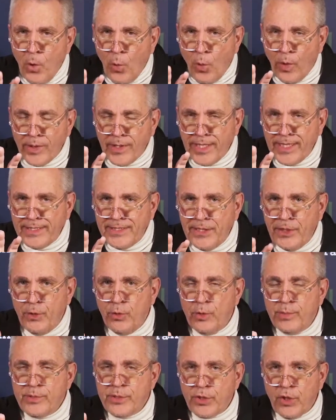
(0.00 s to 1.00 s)
We're going to continue
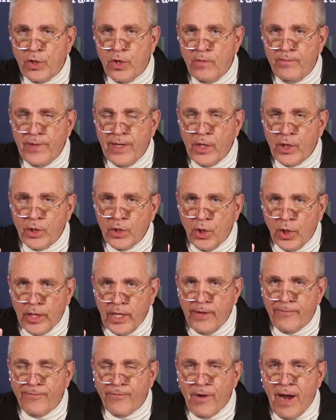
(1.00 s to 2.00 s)
to observe,
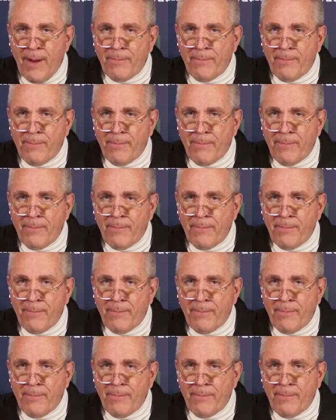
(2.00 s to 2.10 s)
looking for